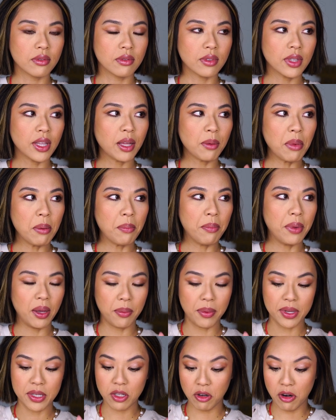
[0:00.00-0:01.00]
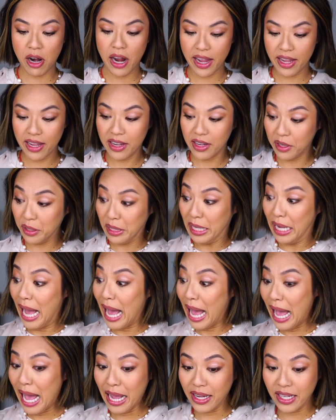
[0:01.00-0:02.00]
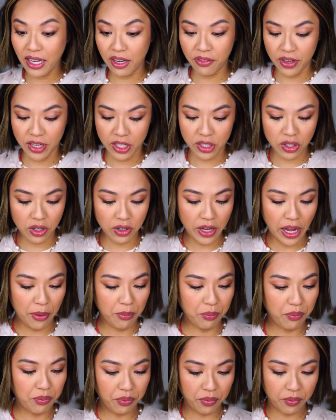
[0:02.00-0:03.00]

I think my baby's crying. Ah, I gotta finish. Okay.